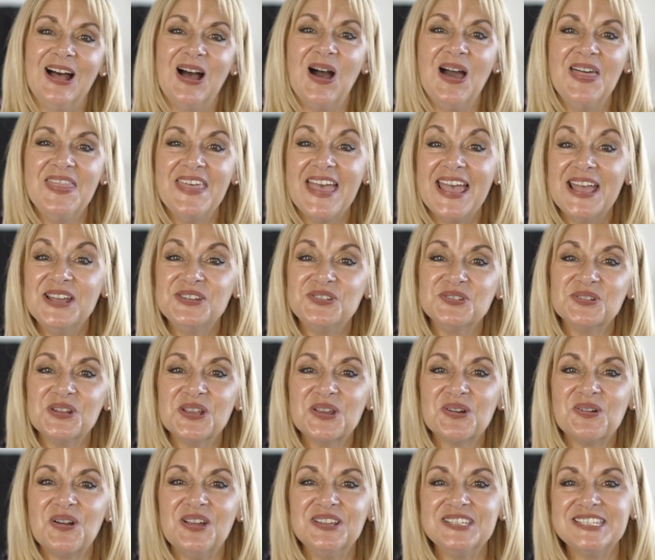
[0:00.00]
Hi there,
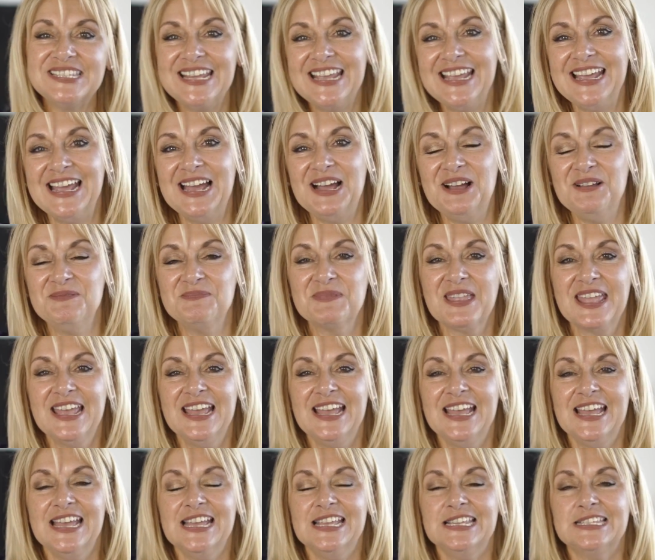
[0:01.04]
Julie Cross here.
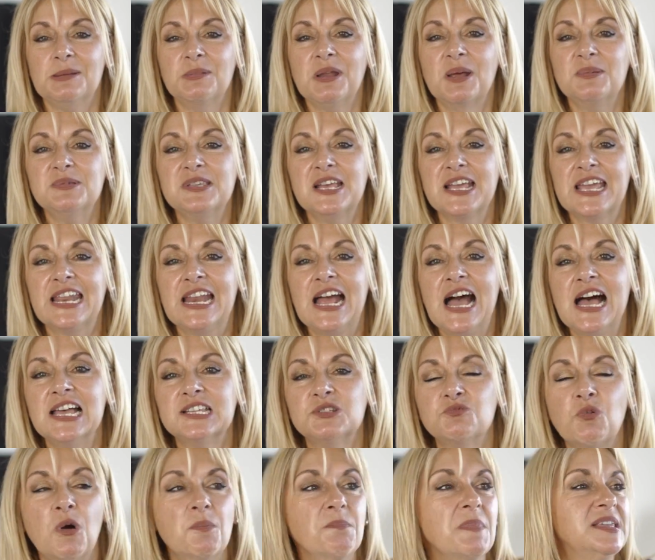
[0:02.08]
Sometimes I get
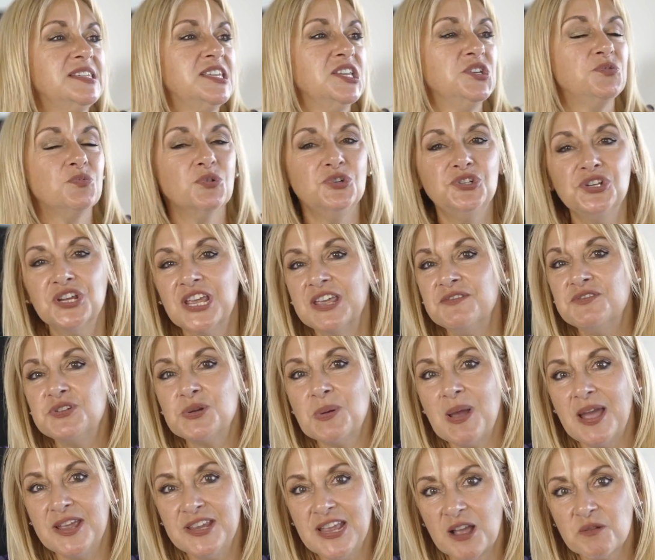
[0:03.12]
asked, what message would you give
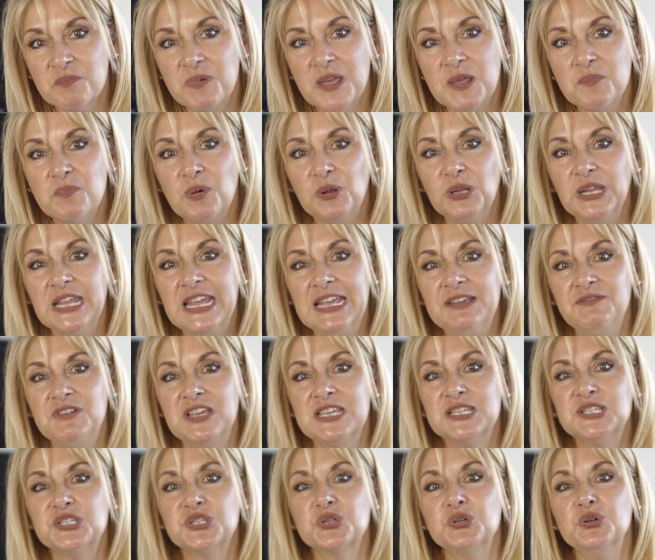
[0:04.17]
to our young people
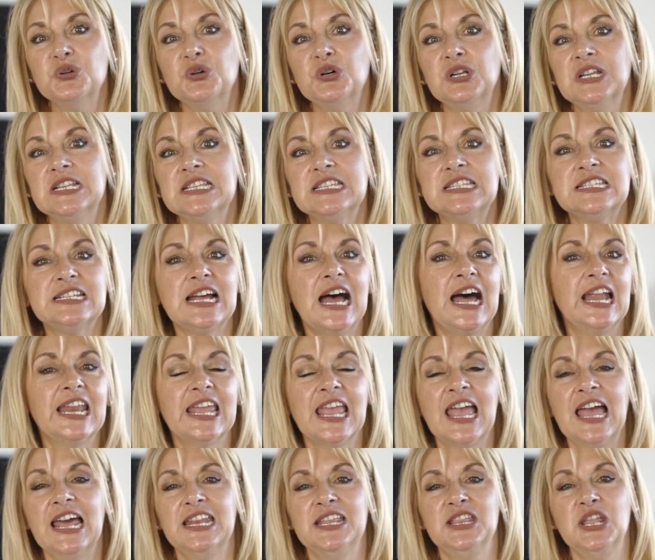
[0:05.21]
leaving school and
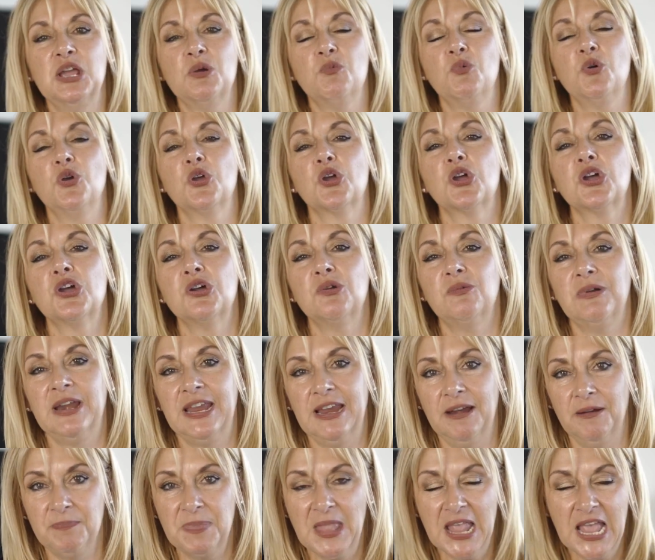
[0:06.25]
starting out in their work
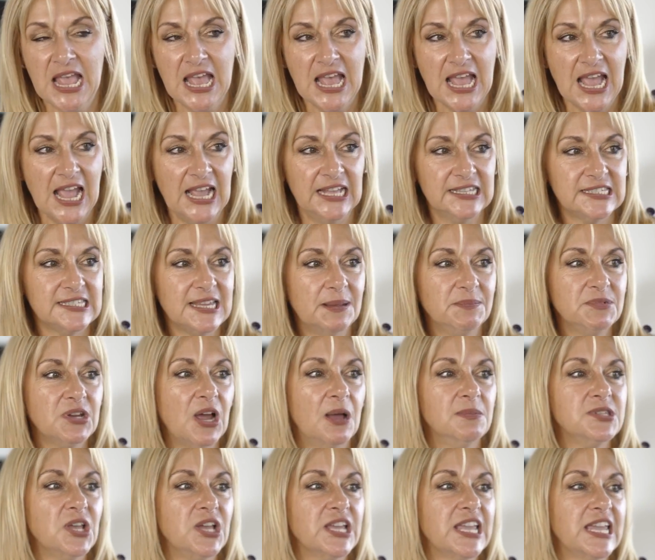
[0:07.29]
career? And
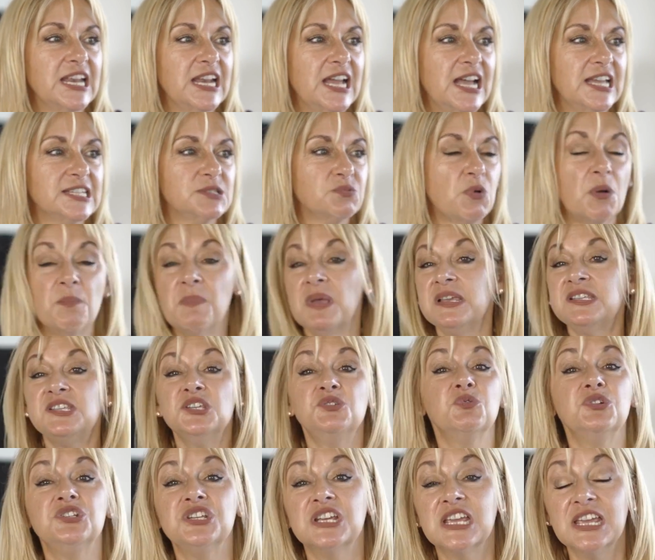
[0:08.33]
sometimes I get asked, what
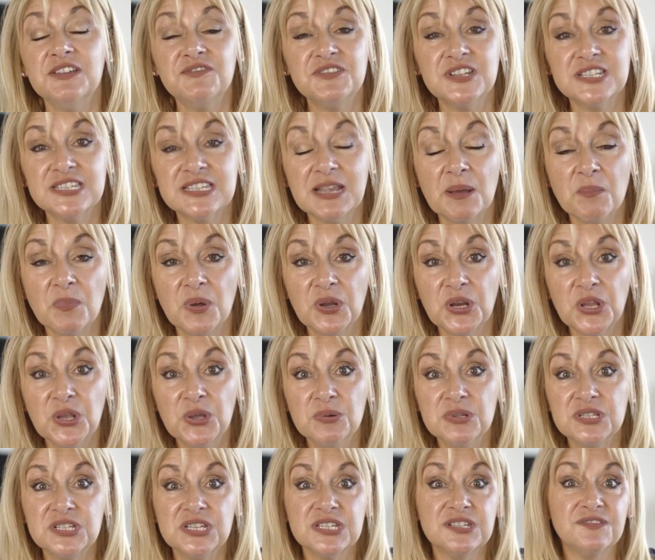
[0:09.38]
message would you give to somebody
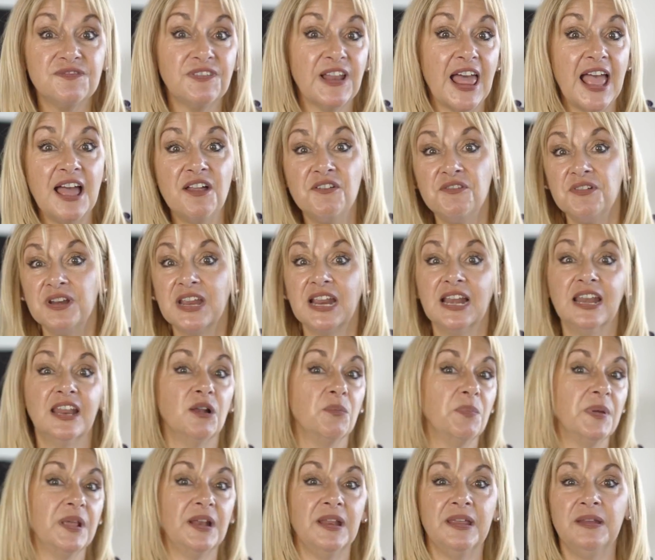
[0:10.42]
who is just floundering a
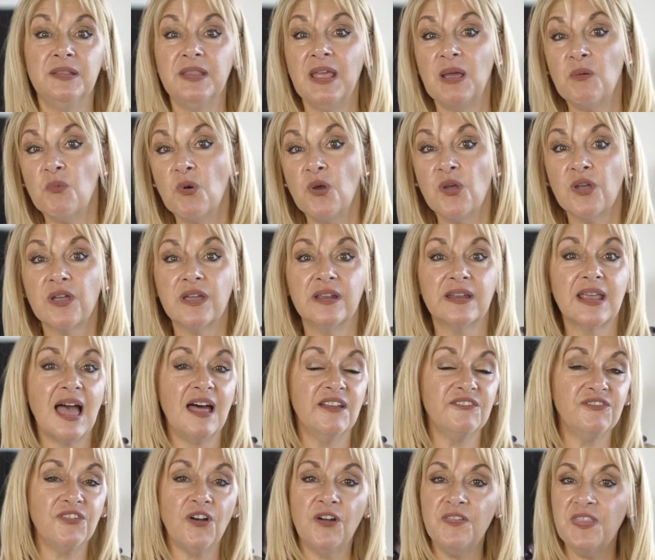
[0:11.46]
little bit in their work and
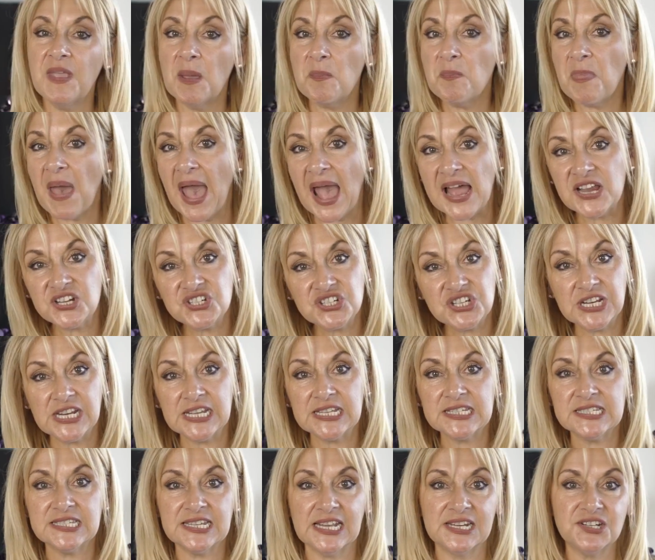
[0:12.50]
can't find their passion,
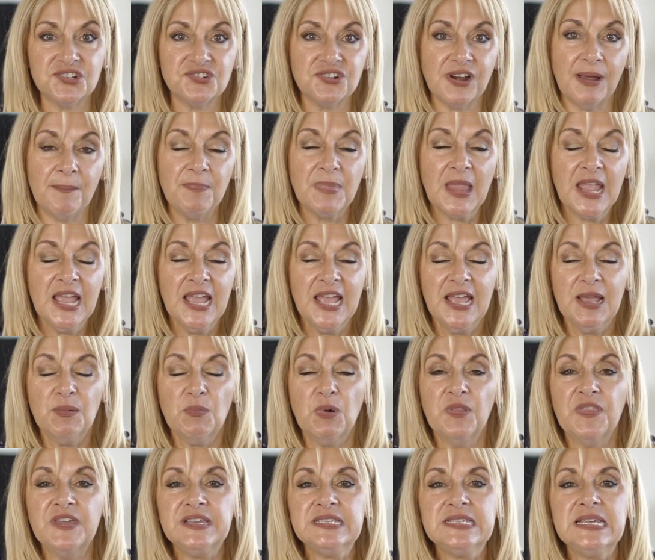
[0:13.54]
etc.?
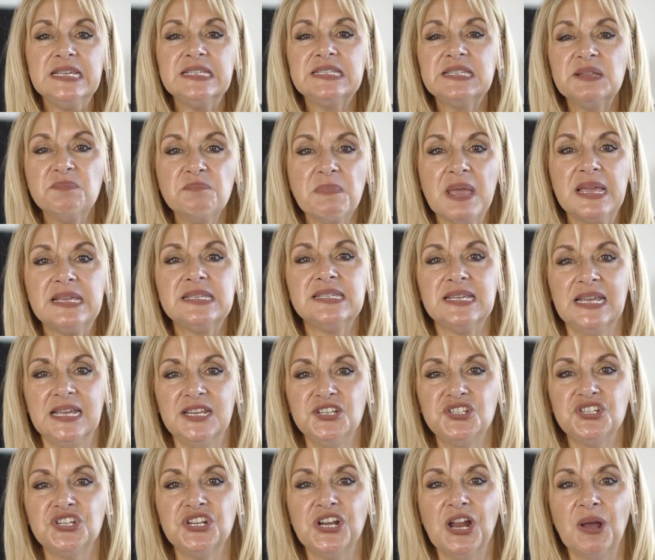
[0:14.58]
Well, this is the
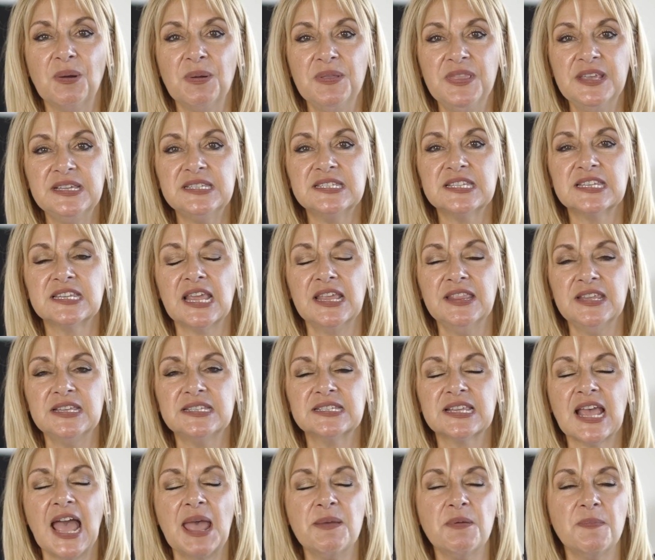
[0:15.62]
message, and
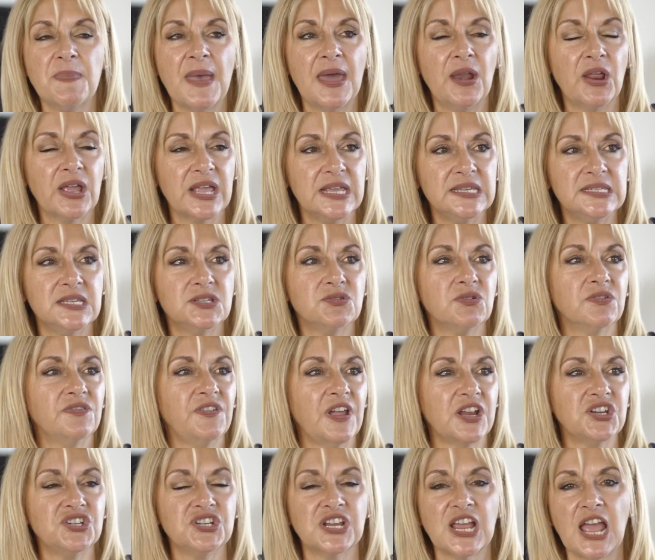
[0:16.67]
this came about, I guess this
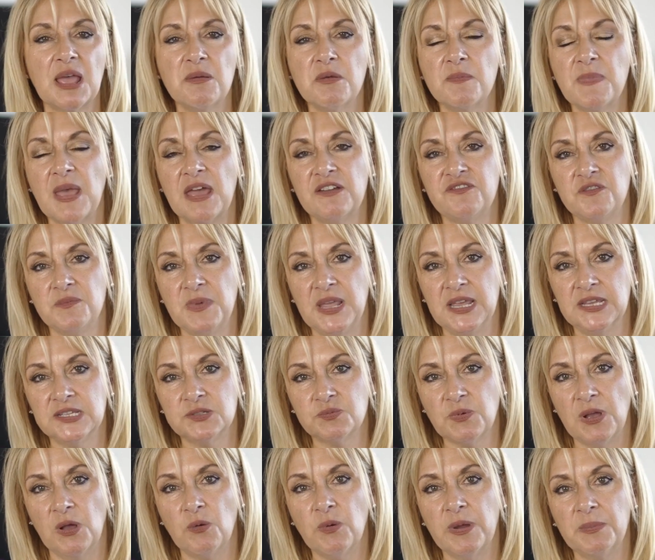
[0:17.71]
reflection came about for me
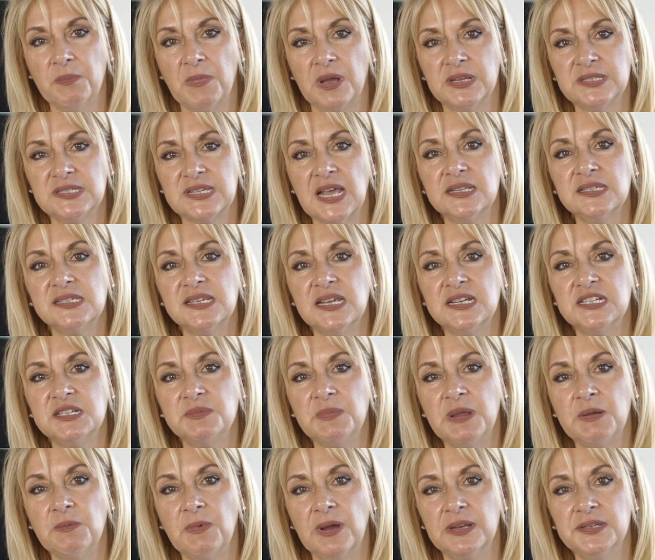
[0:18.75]
as well when my son said to
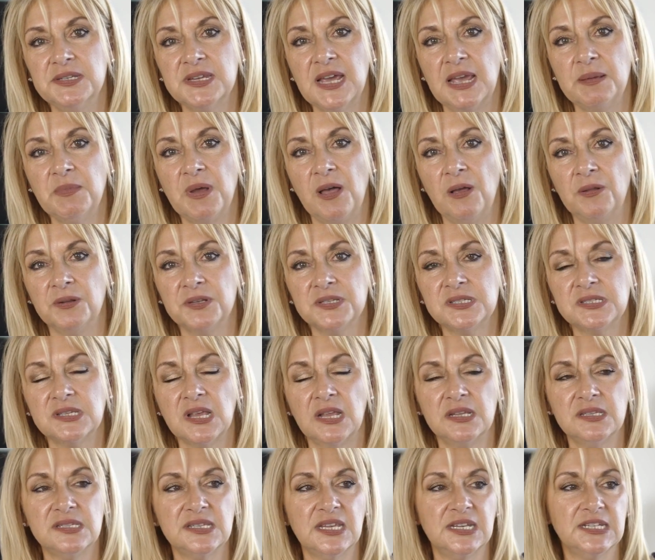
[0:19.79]
me one day, my oldest
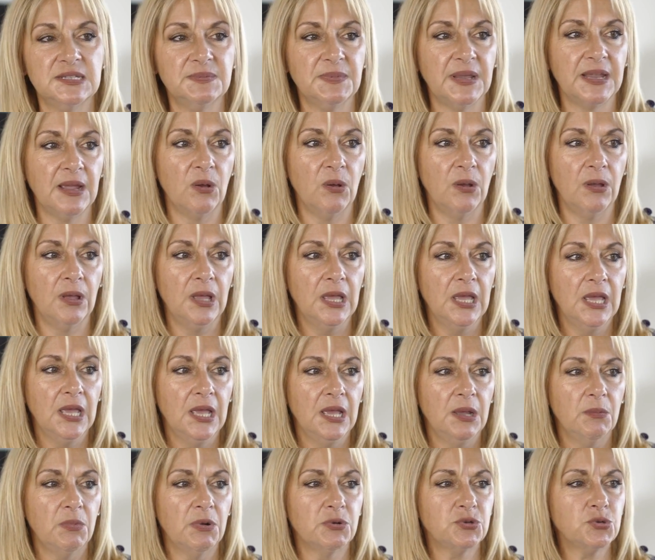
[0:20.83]
son said to me,
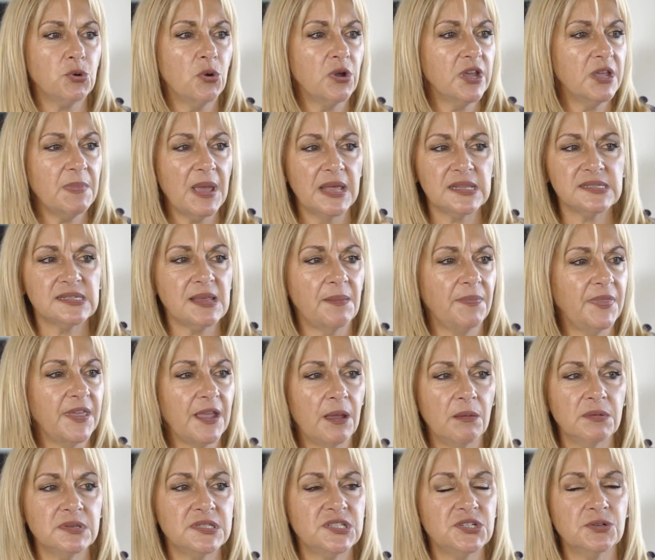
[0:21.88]
we were talking about something
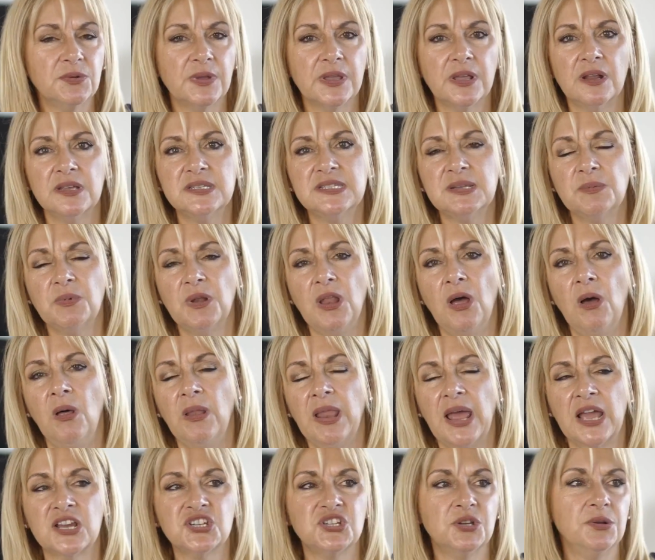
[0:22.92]
I was doing, and I said, well, I'm
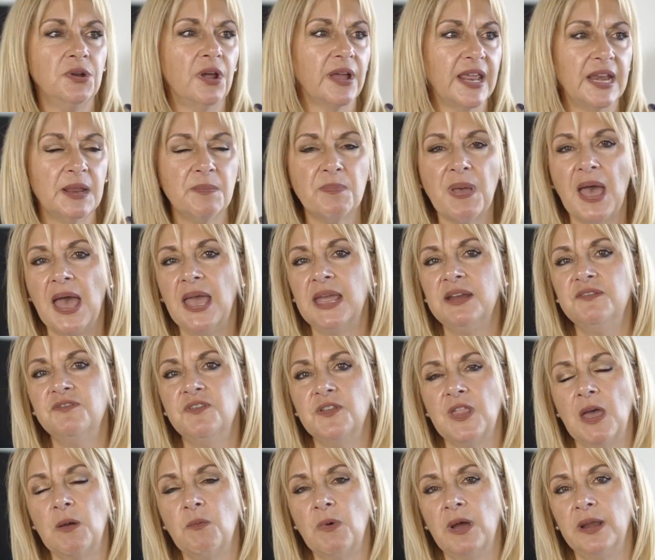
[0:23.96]
actually not getting paid
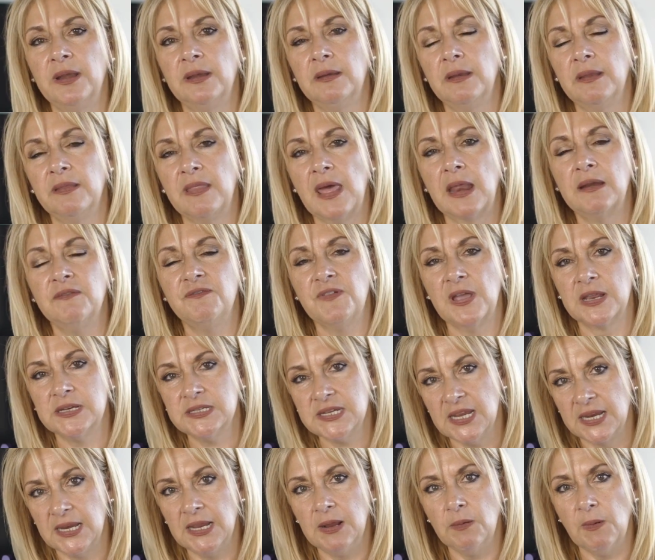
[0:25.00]
for that
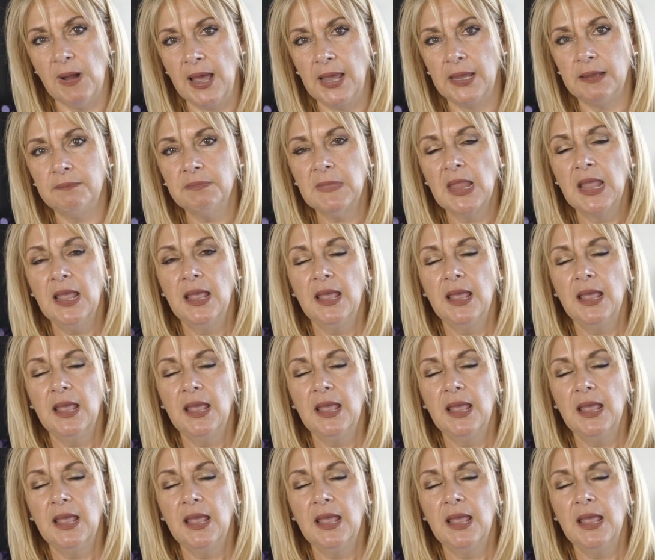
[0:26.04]
event anyway.